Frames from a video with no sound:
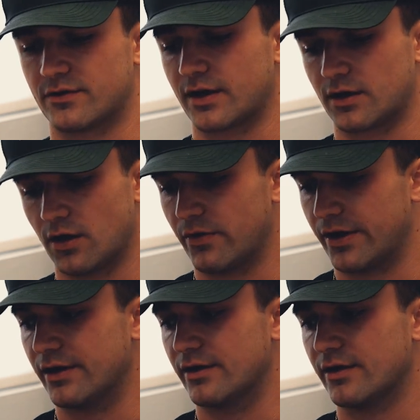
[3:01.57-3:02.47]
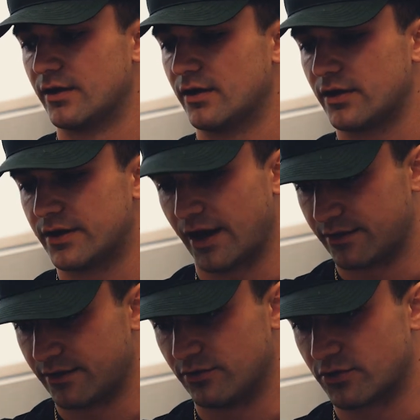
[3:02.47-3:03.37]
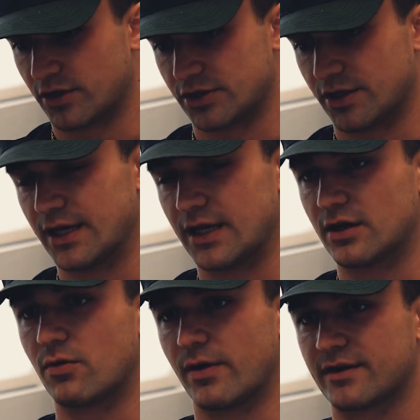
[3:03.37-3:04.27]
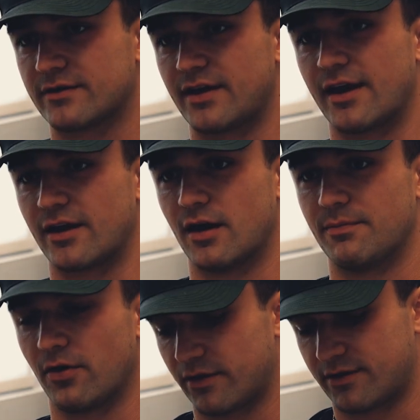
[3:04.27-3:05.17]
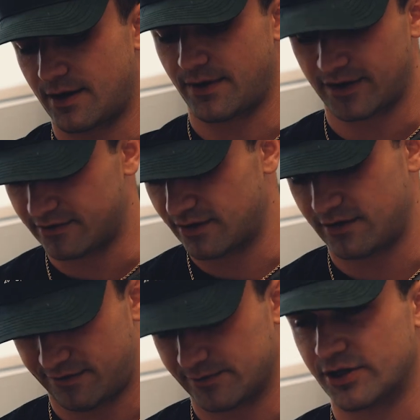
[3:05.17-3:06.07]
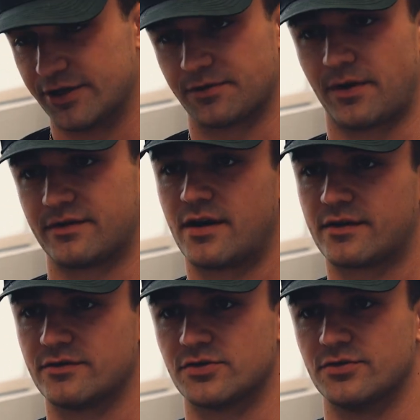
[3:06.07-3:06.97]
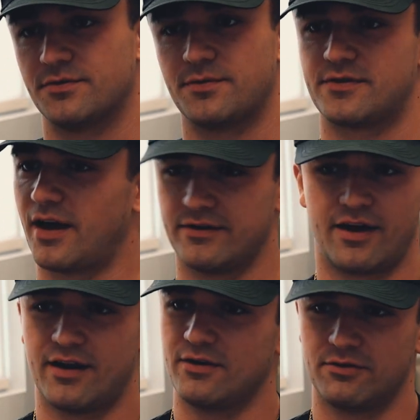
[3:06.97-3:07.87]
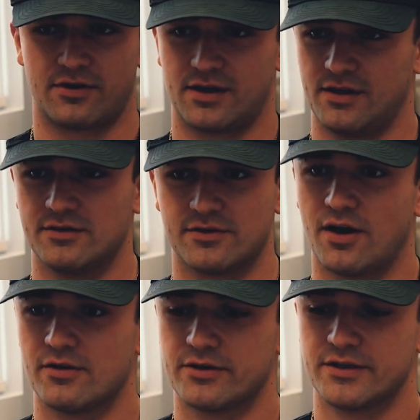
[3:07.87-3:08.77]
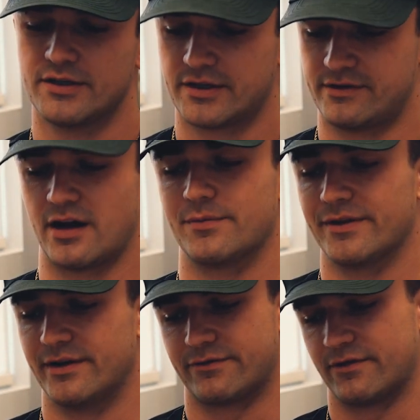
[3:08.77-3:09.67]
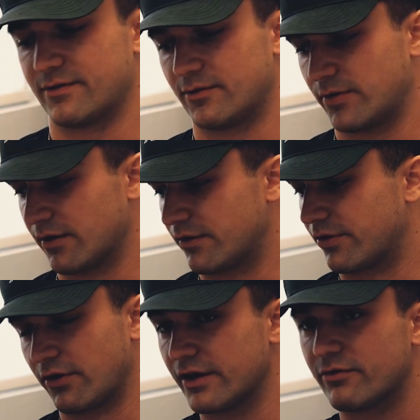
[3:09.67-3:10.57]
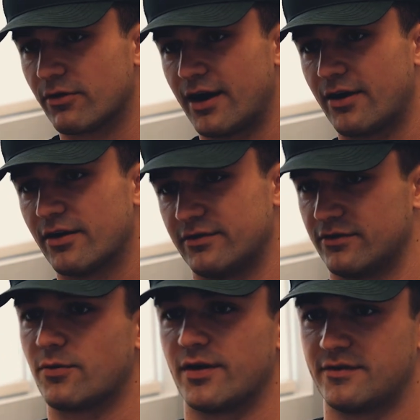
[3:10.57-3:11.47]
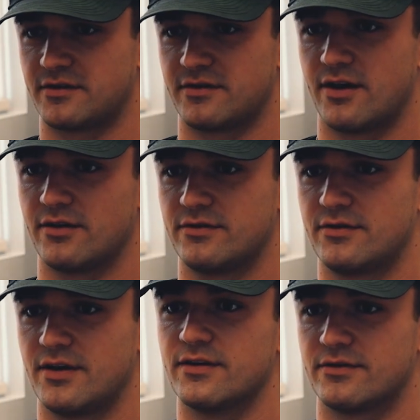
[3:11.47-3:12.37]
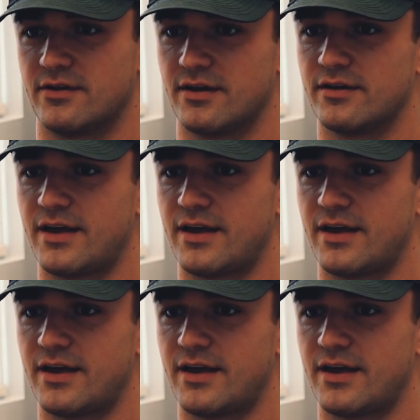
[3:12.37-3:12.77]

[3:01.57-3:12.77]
So like go in, get the nutrition, eat quick, standing up. The only time I can sit is if I'm changing my socks and shoes. Besides that, he was like eat and go, because that would be the difference between 34 hours and 26 hours is the.